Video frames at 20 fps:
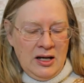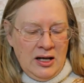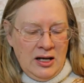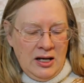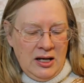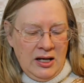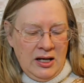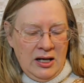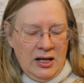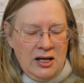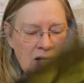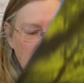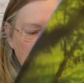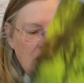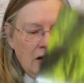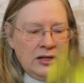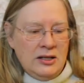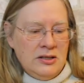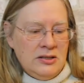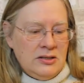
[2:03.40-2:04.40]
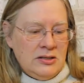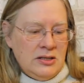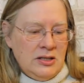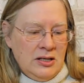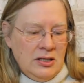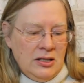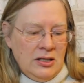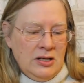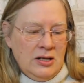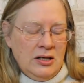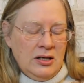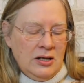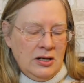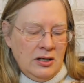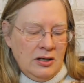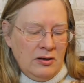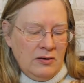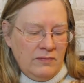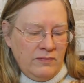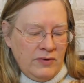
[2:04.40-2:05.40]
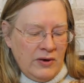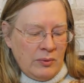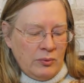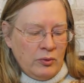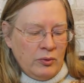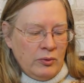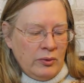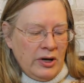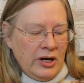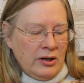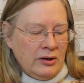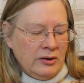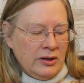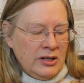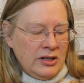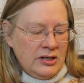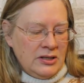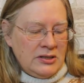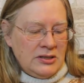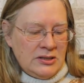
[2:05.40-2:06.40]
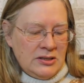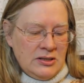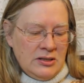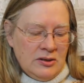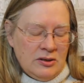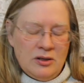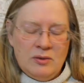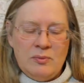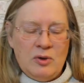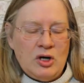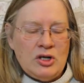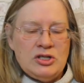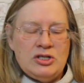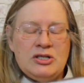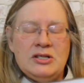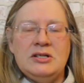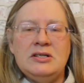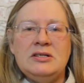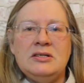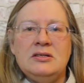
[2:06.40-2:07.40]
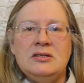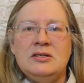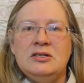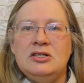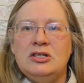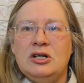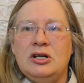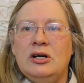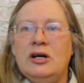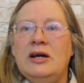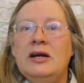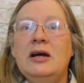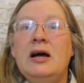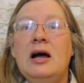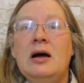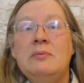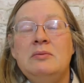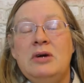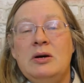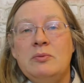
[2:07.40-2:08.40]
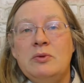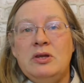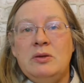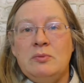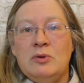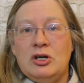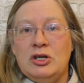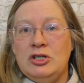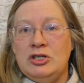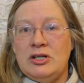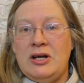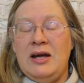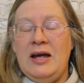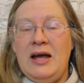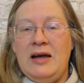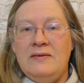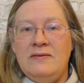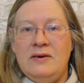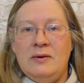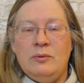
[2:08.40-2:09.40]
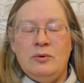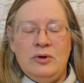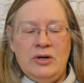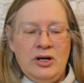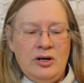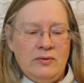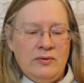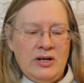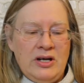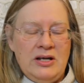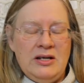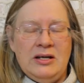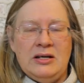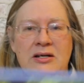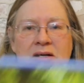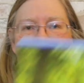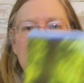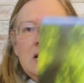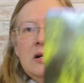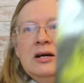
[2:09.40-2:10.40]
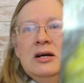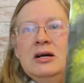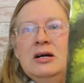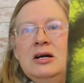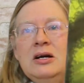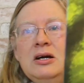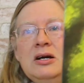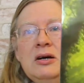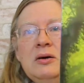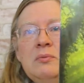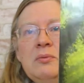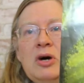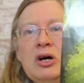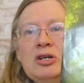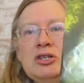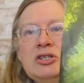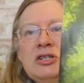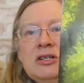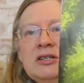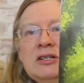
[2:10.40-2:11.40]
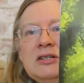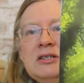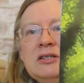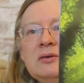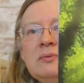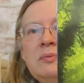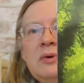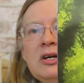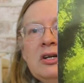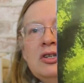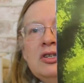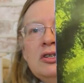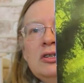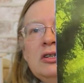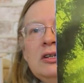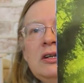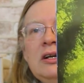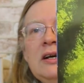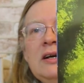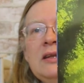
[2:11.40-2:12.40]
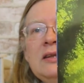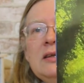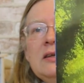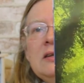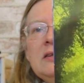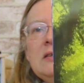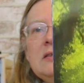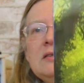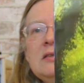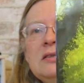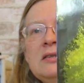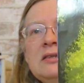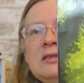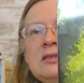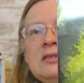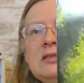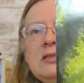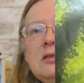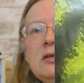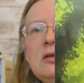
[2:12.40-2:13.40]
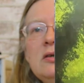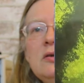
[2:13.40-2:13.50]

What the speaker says: and March's, sorry, I'm done with March. I had February already done. March's picture looked like this. So